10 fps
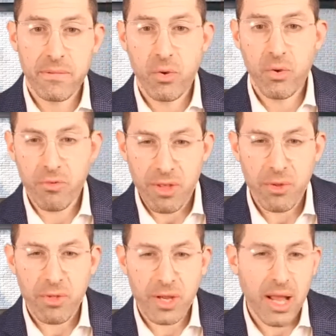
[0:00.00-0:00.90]
to
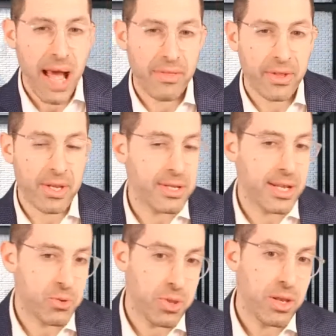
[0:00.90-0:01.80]
reveal the godliness
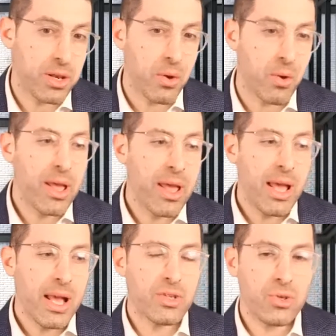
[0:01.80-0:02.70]
that is within you,
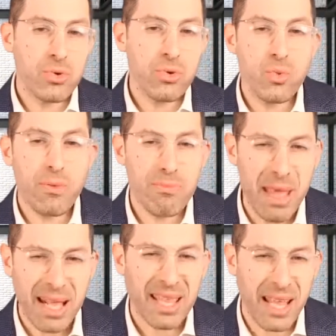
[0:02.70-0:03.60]
as soon as we
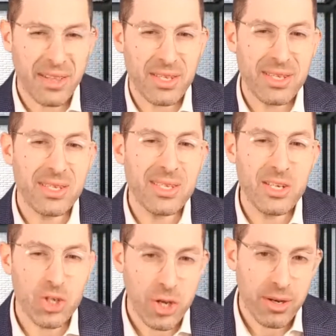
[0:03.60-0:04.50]
make that
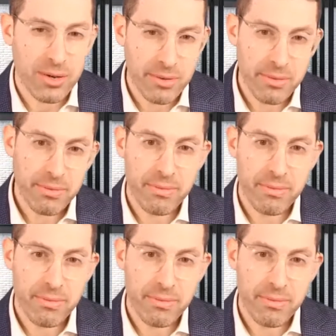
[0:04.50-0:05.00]
decision